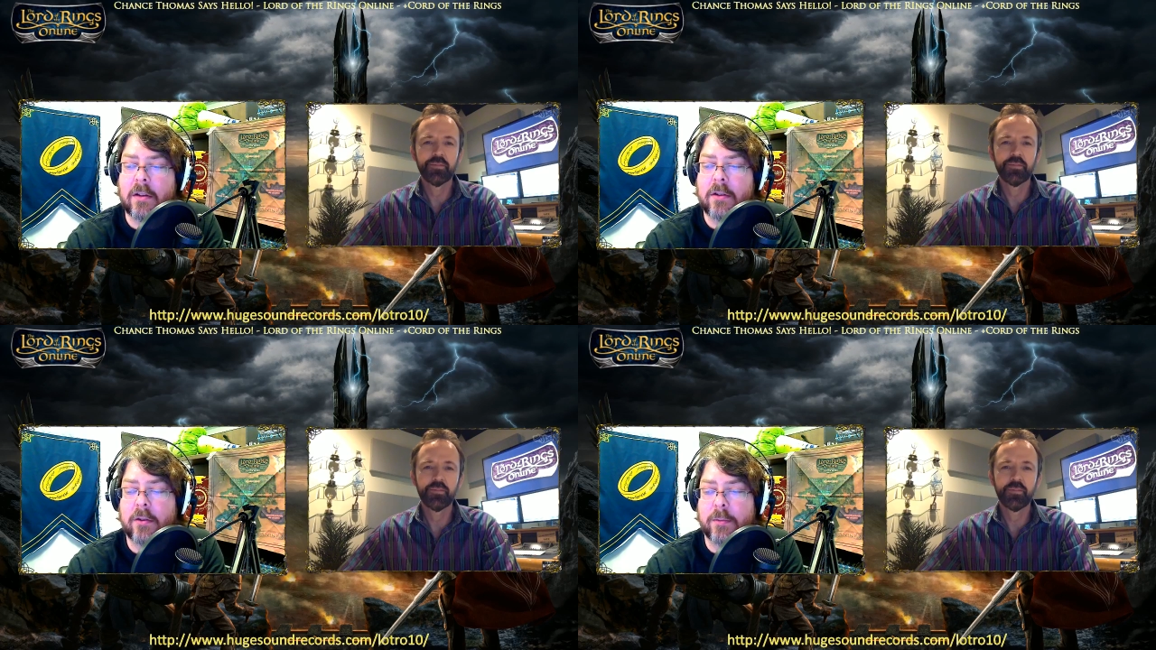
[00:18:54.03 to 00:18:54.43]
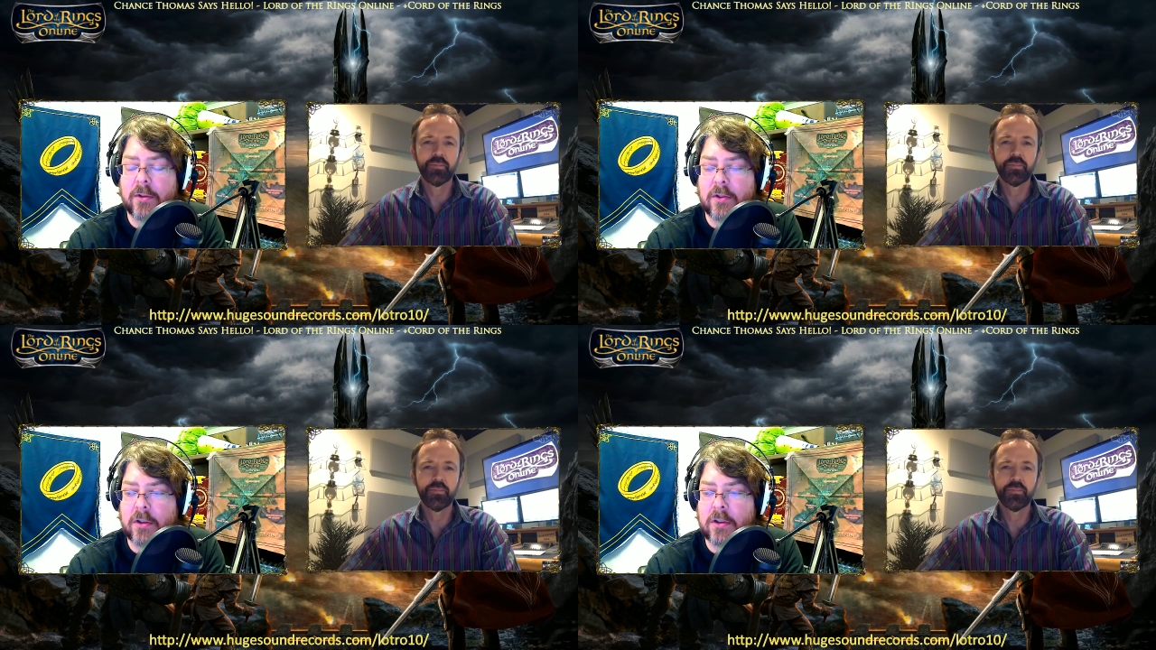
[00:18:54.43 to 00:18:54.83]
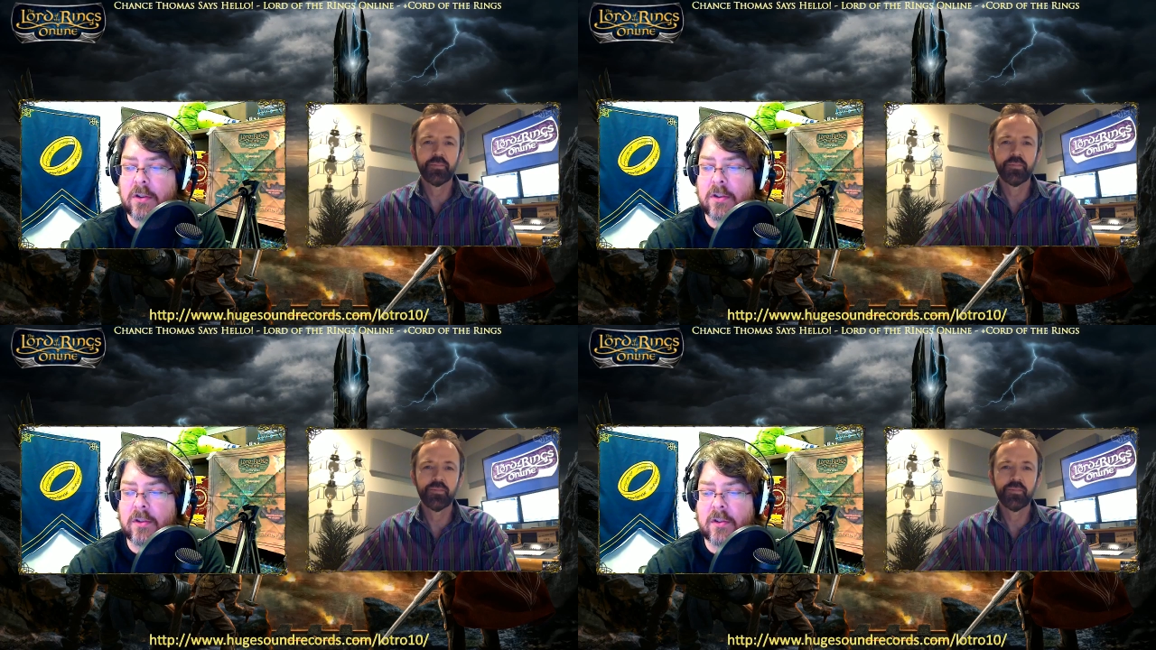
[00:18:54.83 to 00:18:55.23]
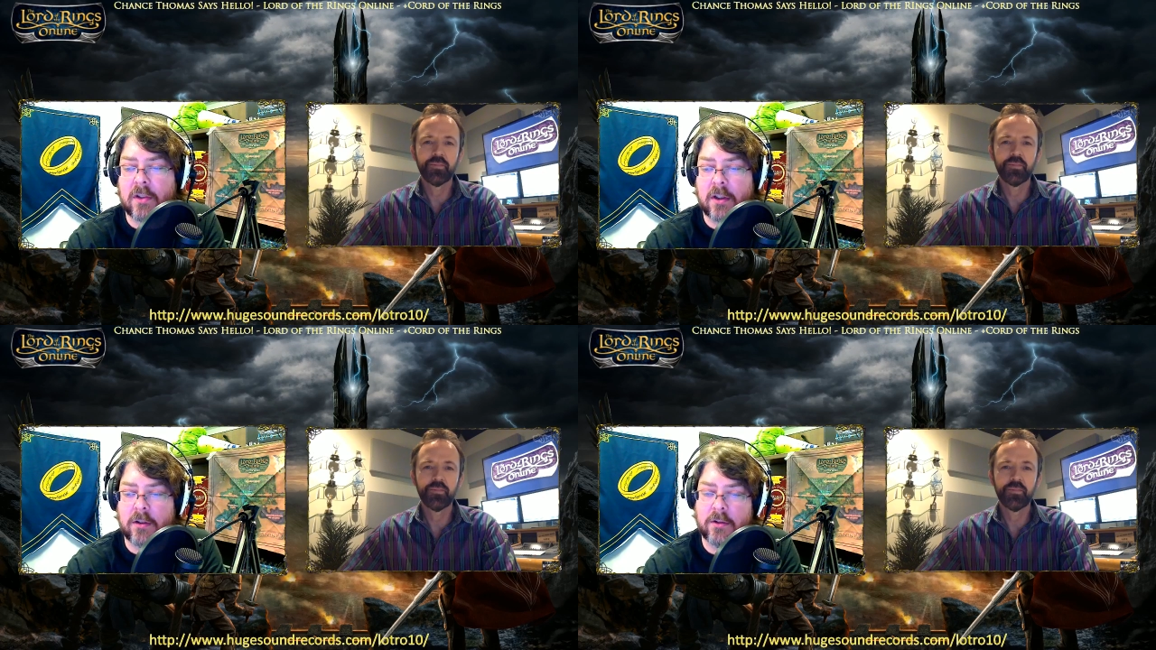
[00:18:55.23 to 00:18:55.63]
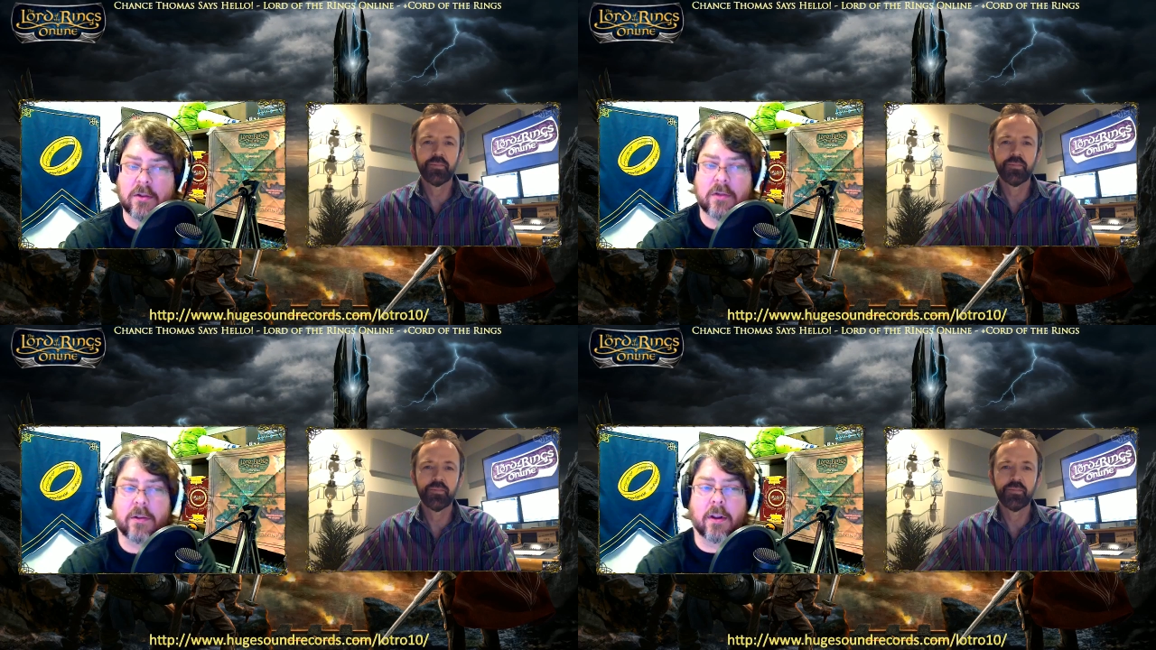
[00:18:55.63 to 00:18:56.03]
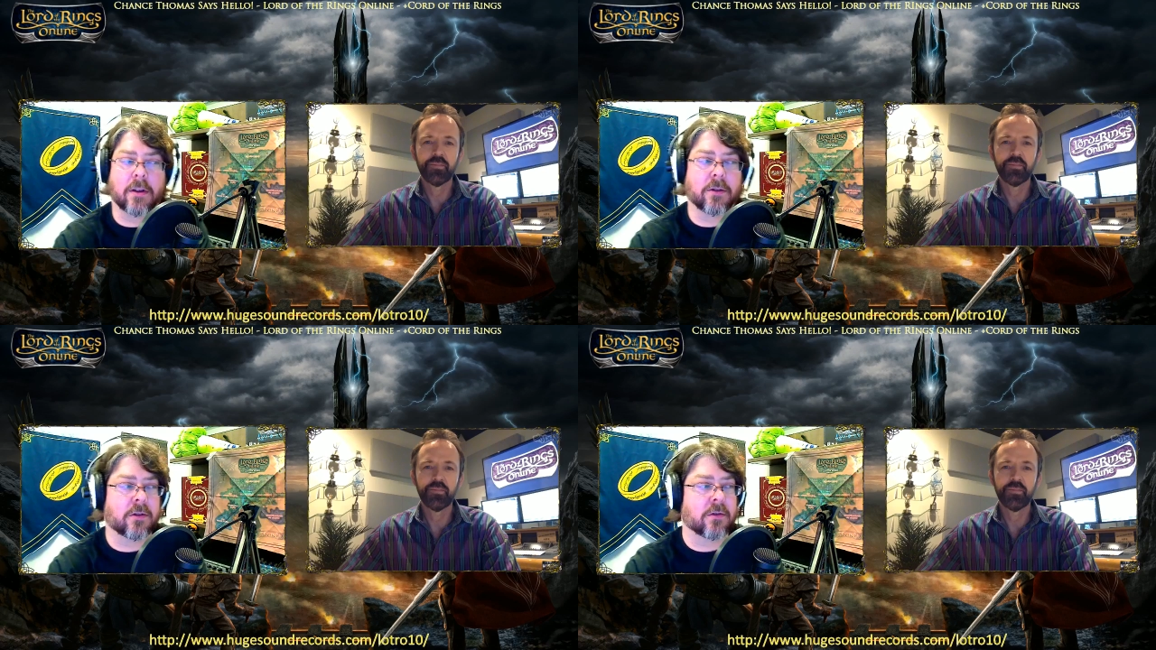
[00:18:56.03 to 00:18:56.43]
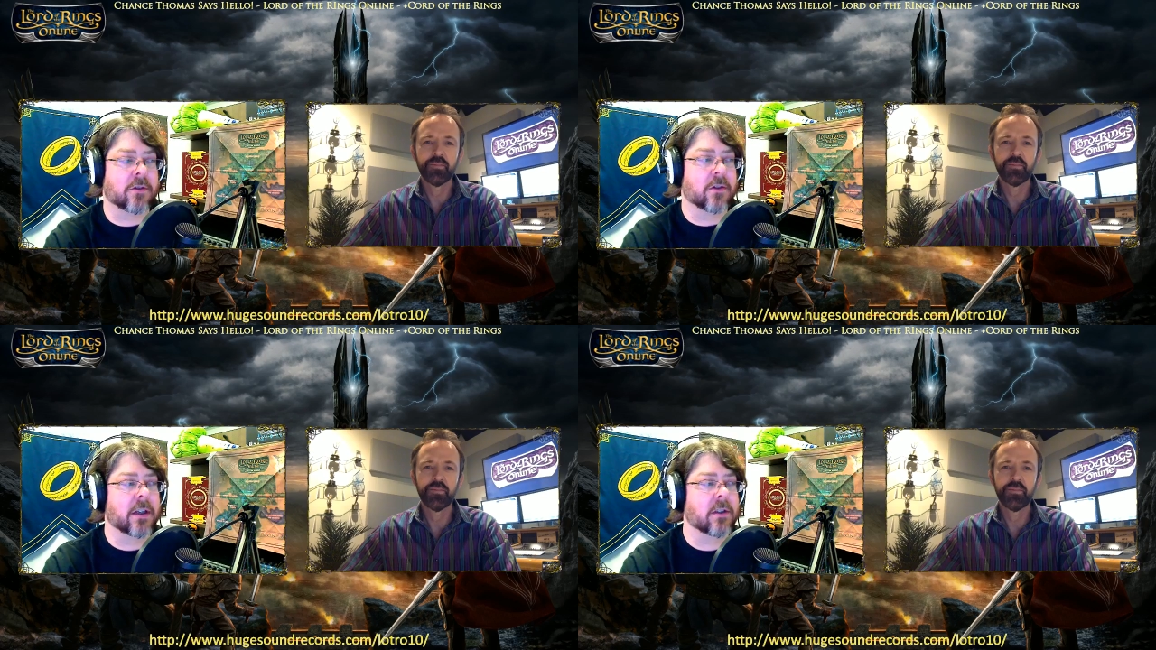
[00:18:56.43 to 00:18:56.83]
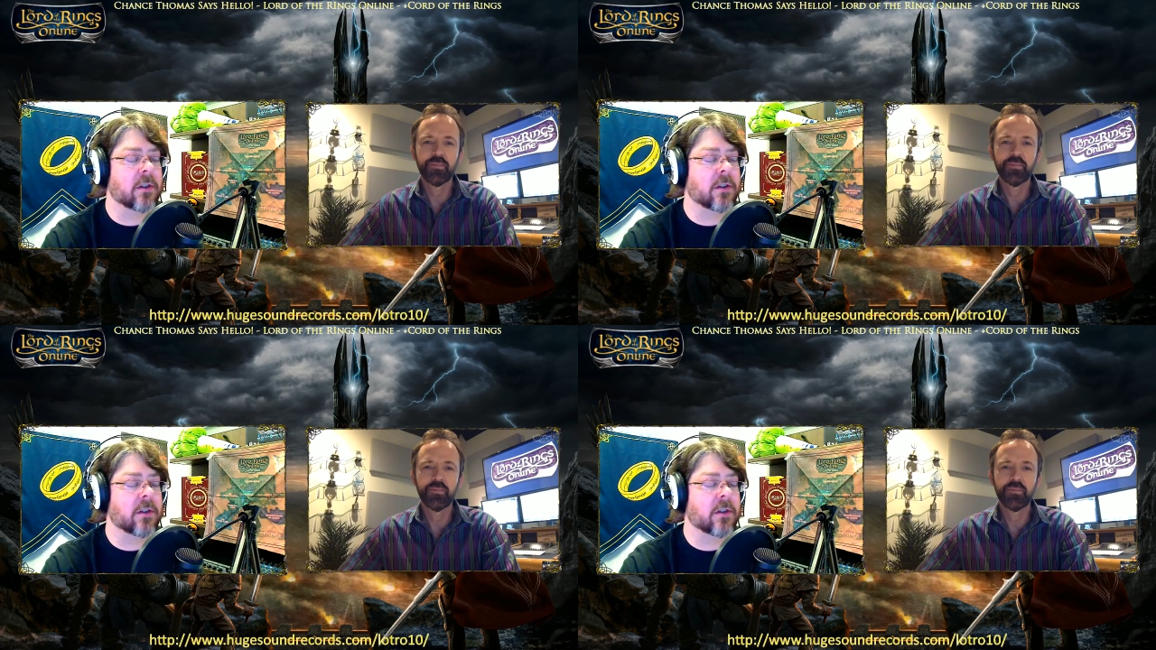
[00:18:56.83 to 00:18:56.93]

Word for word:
Speaker 1: your musicians and singers for the Lotro tracks?